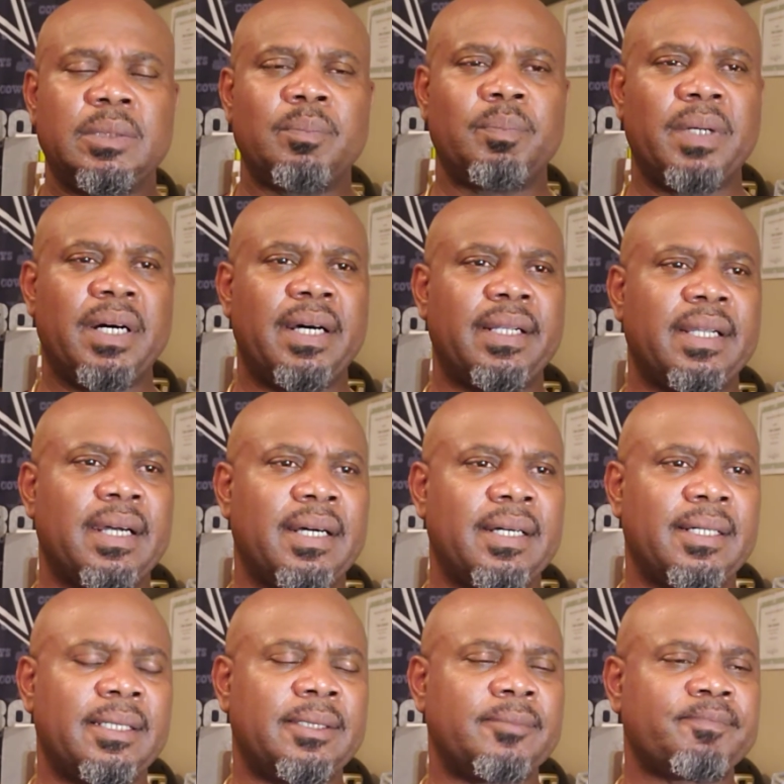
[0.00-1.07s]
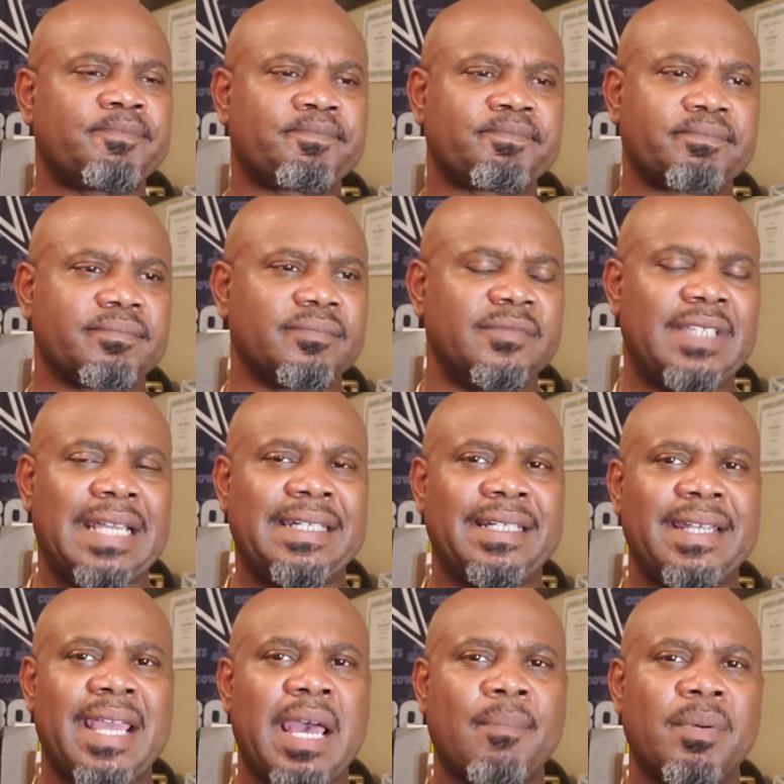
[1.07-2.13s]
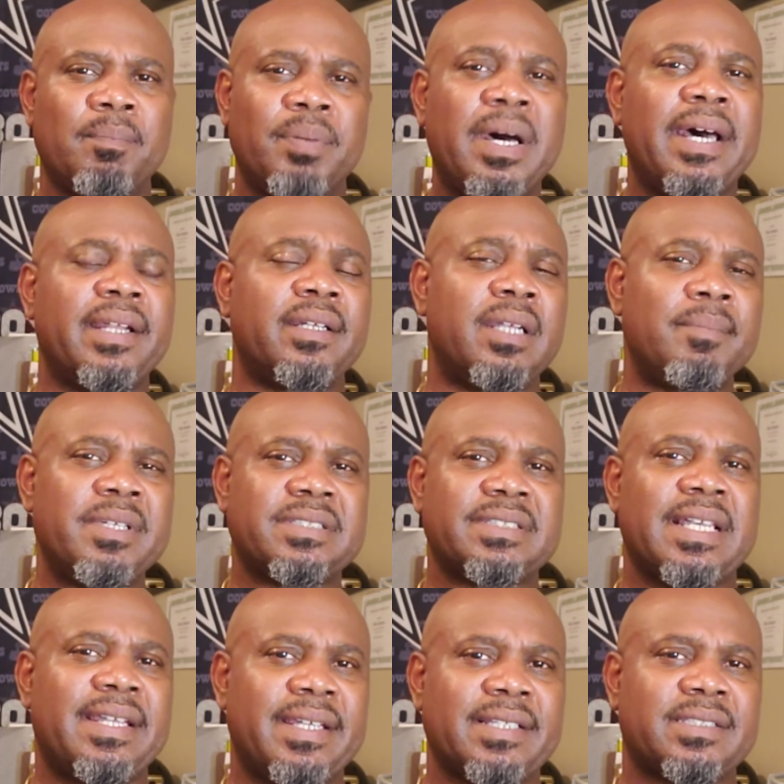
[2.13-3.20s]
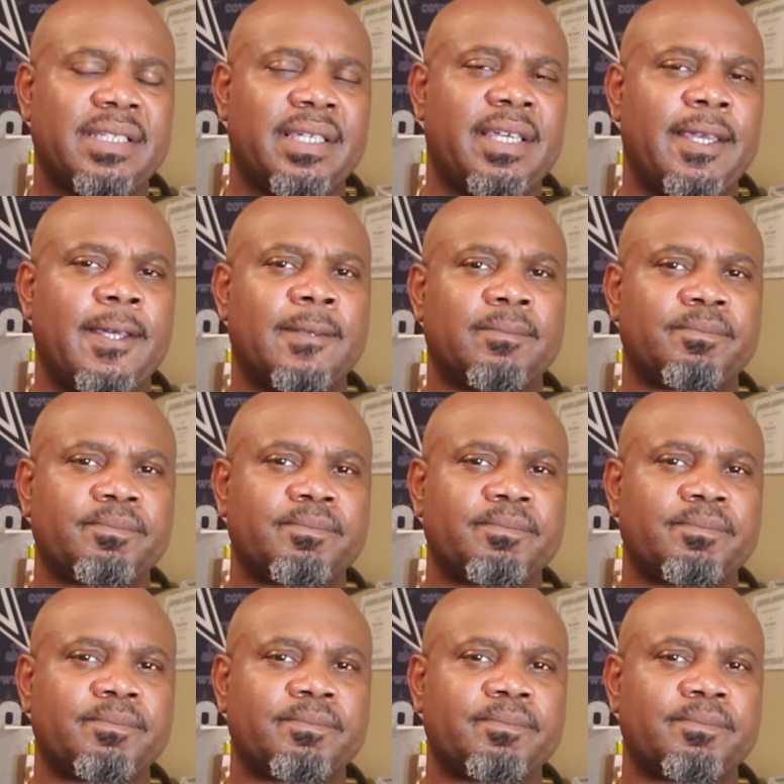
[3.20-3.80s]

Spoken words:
But that didn't happen. But let me say this again.